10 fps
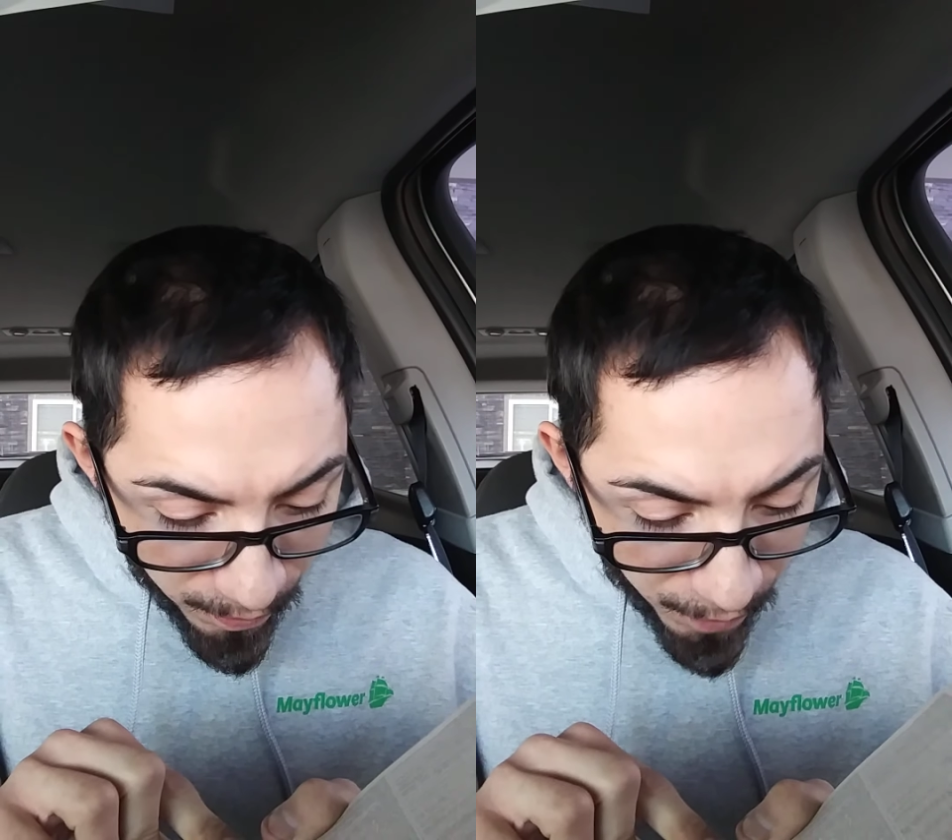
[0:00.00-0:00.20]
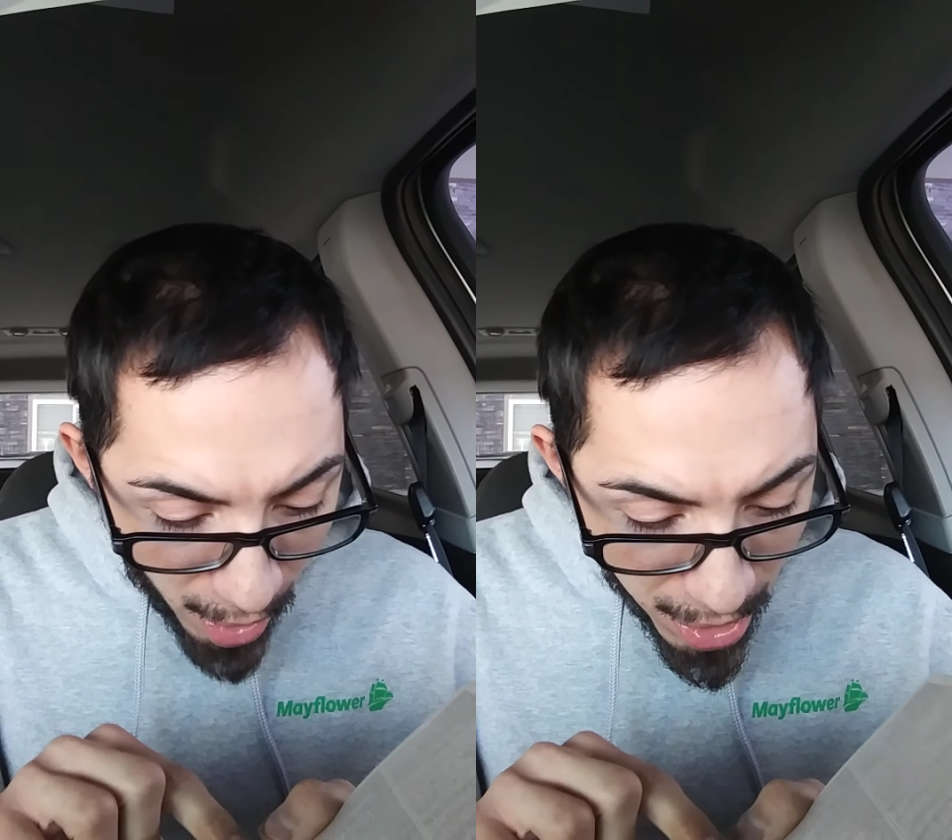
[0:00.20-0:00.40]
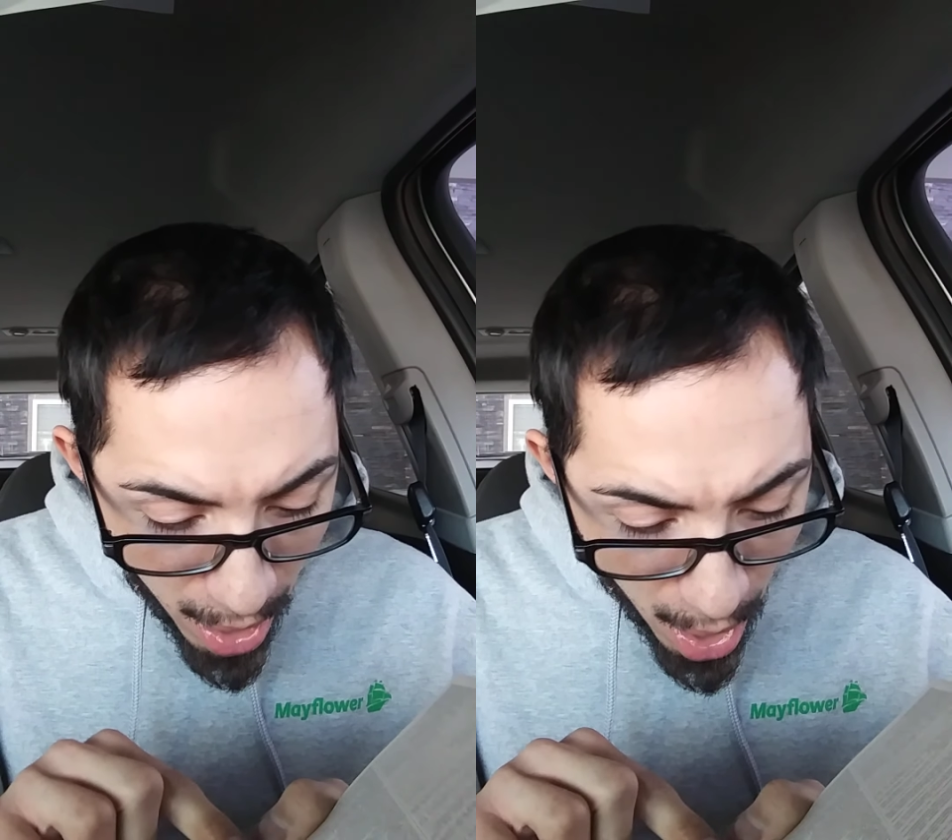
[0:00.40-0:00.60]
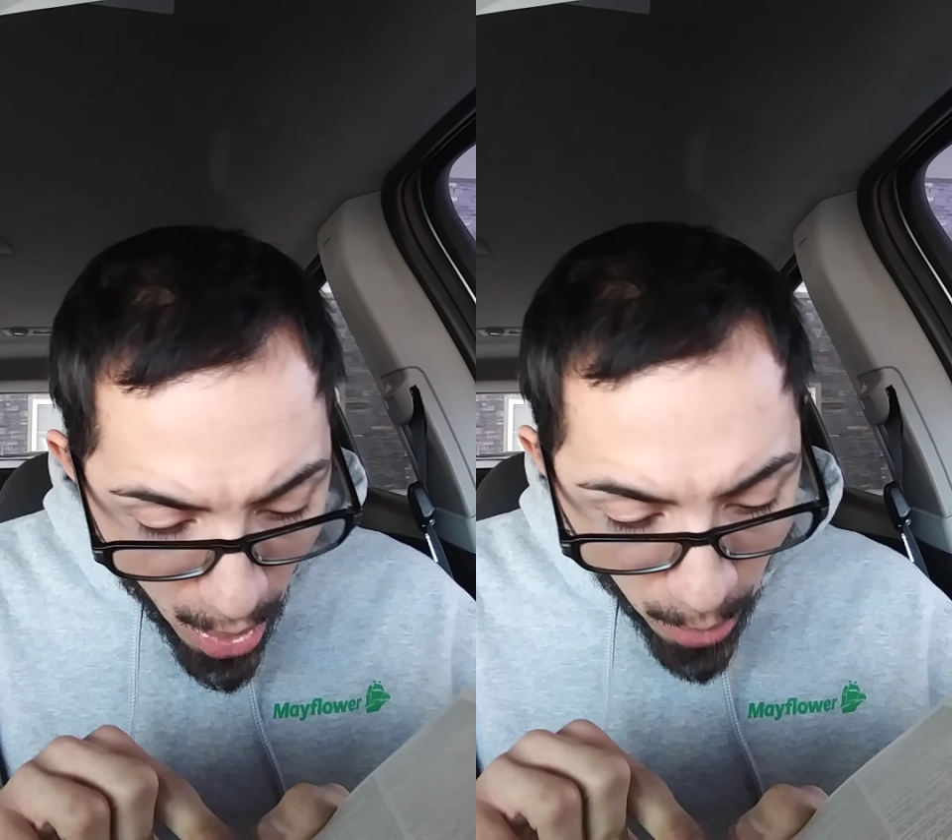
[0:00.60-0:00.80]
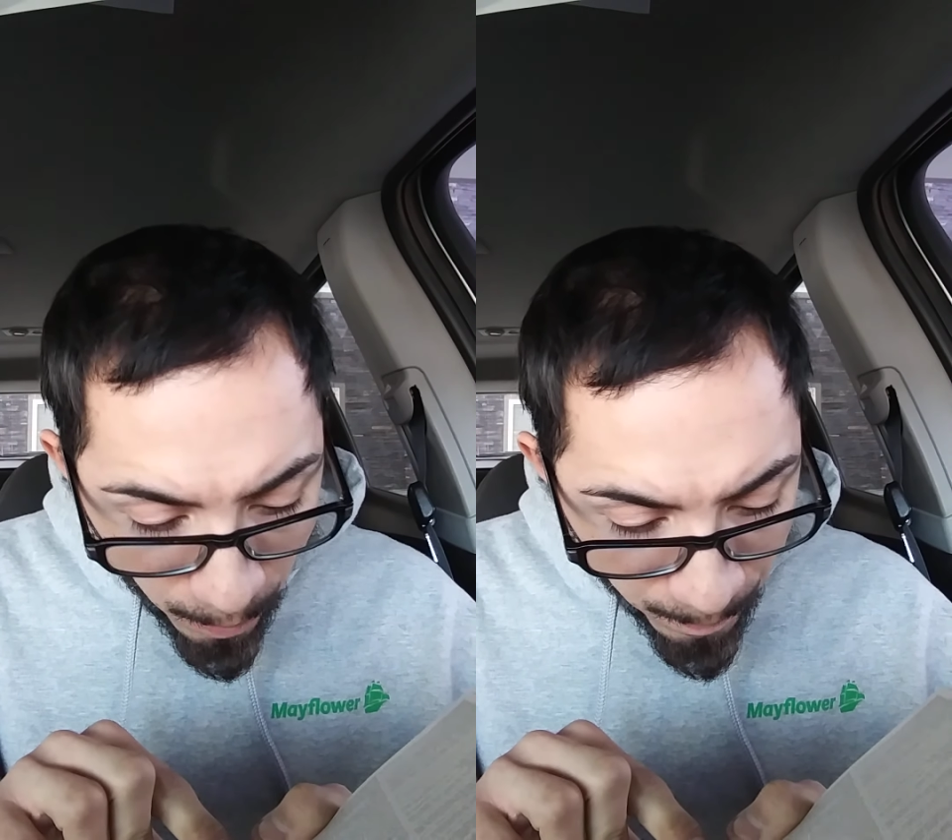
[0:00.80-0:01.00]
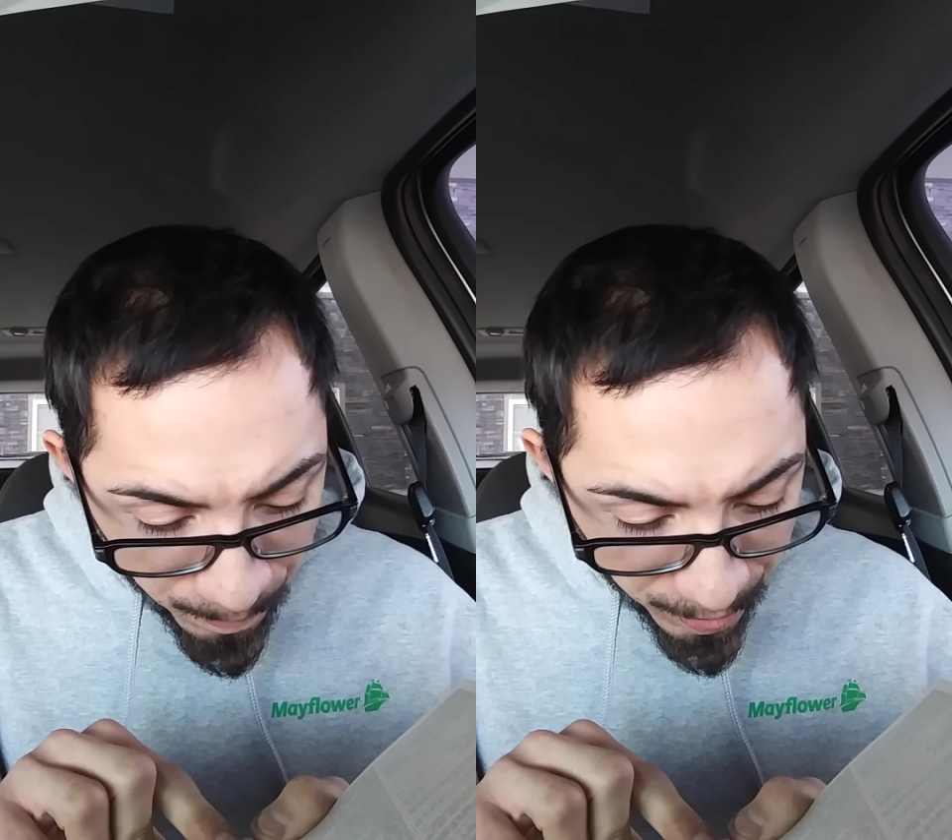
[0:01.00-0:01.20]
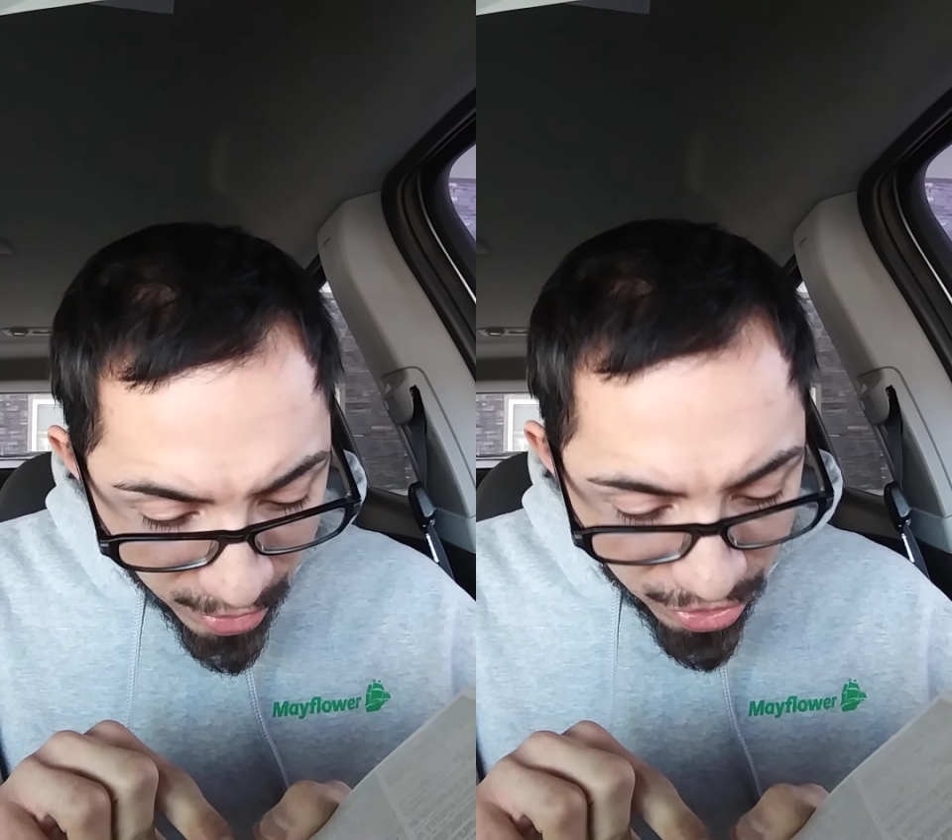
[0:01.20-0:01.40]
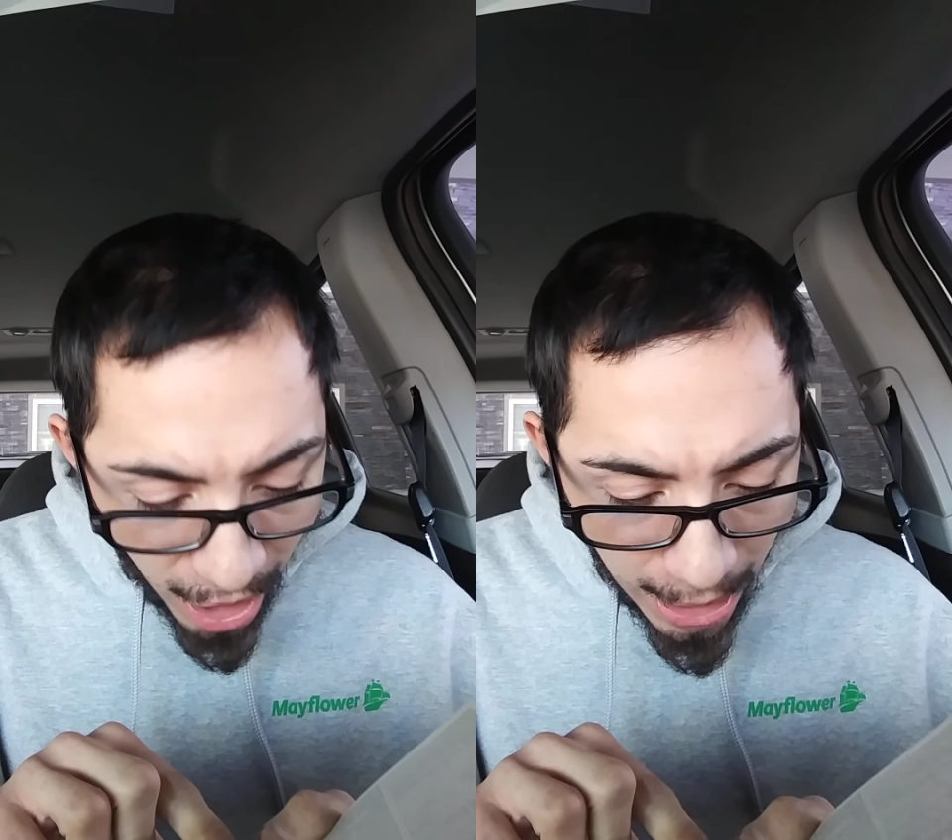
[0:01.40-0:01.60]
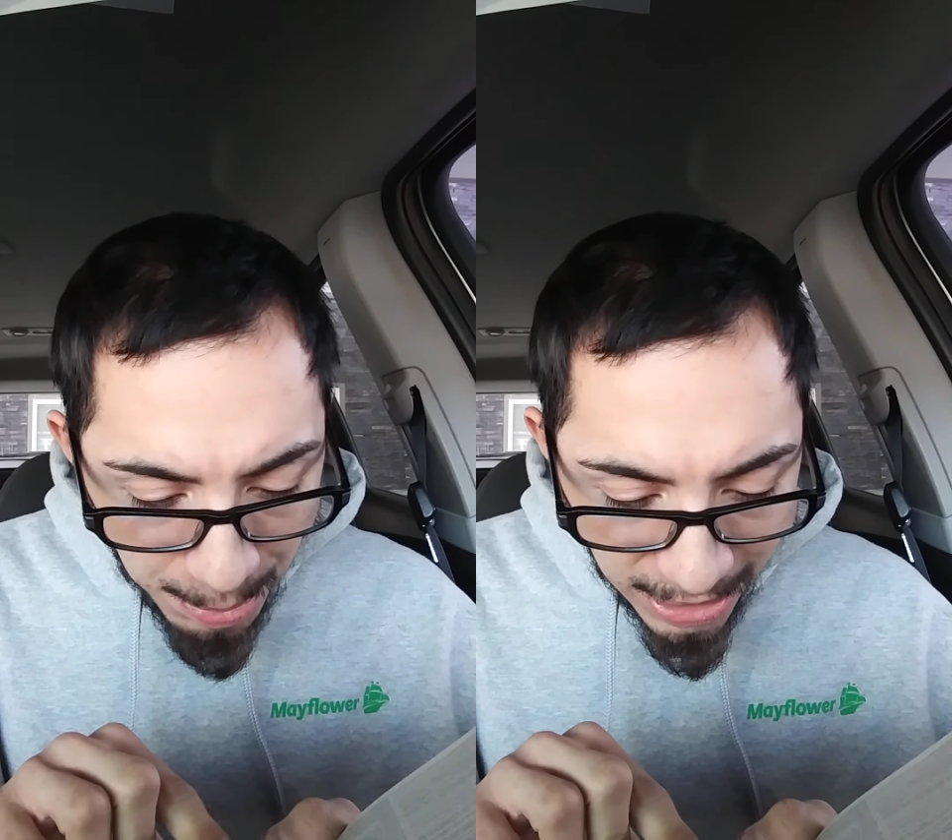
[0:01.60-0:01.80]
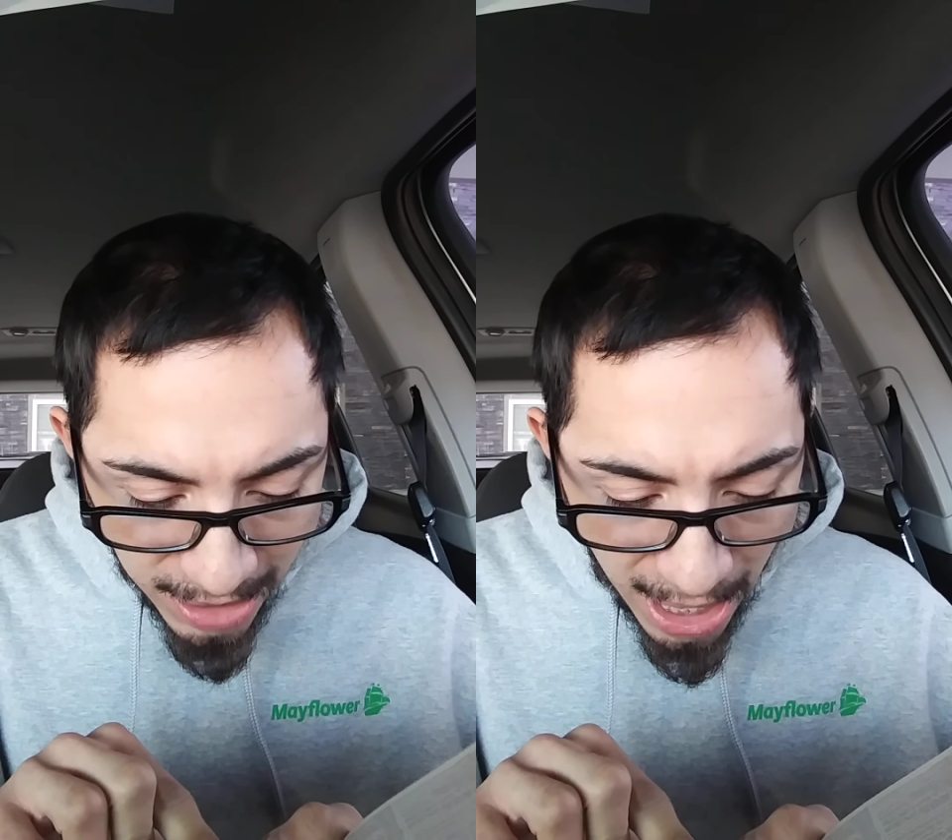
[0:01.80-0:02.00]
for you shut up
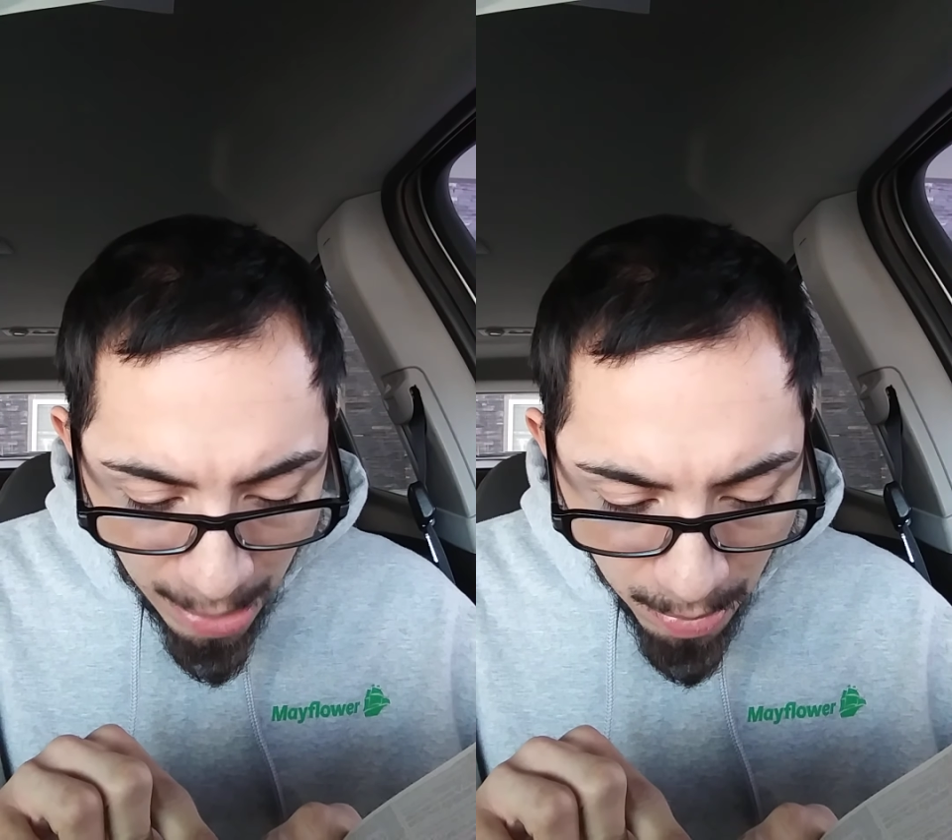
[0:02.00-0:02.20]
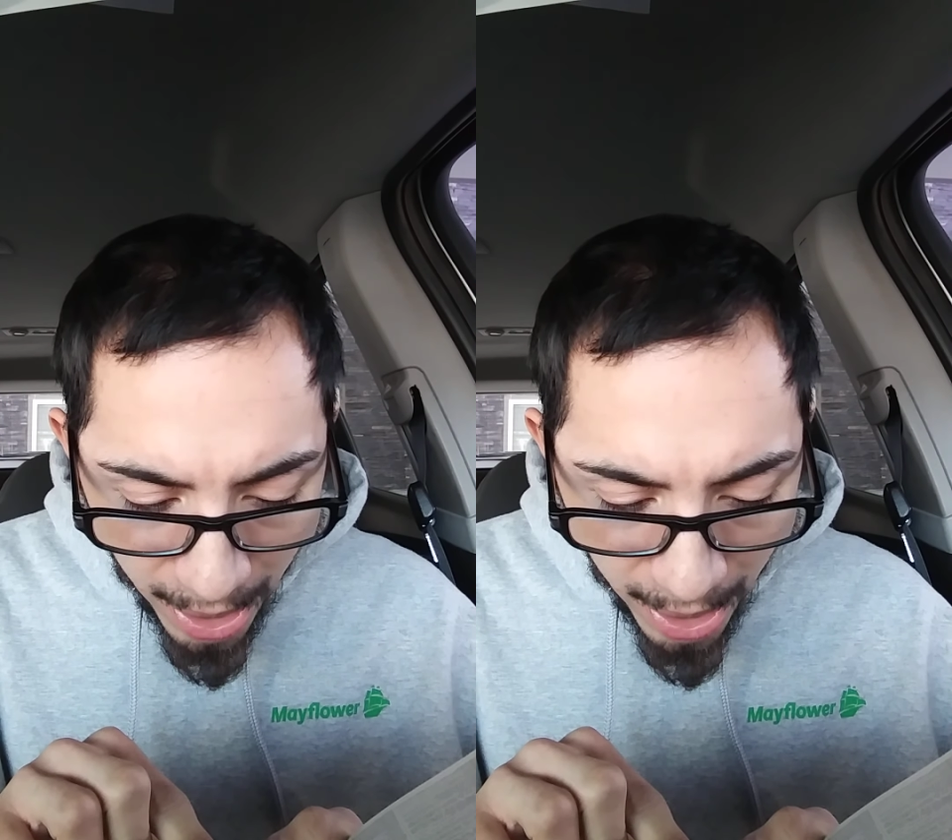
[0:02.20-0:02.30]
the kingdom of